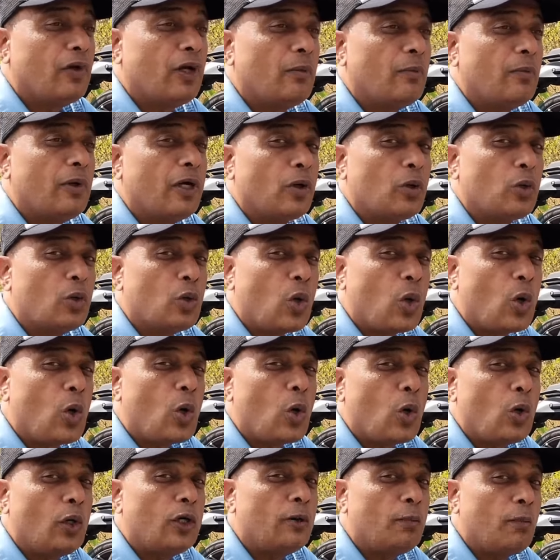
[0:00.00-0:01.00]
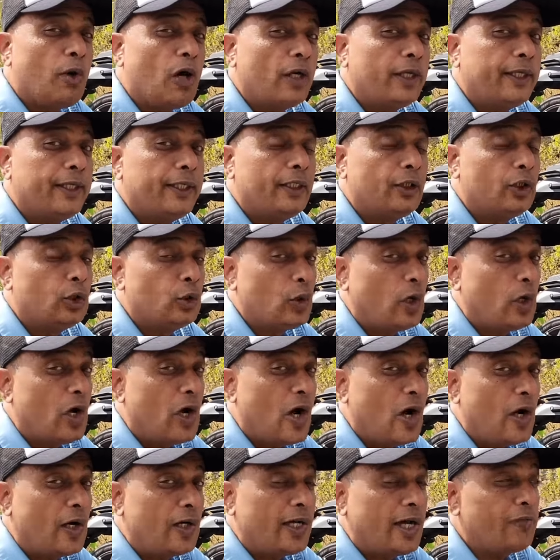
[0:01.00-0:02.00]
from a cold morning
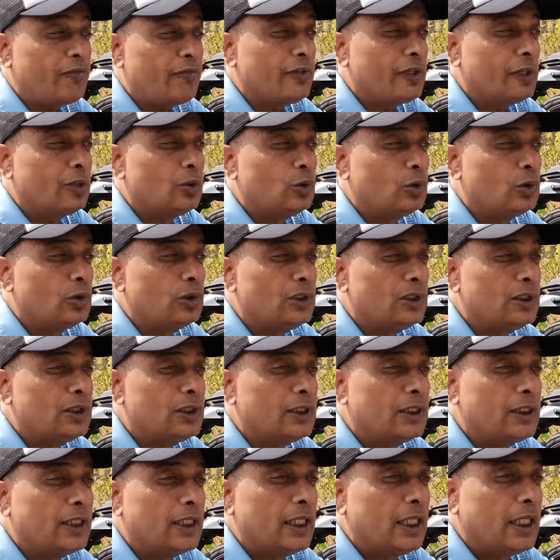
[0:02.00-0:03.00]
to a hot afternoon,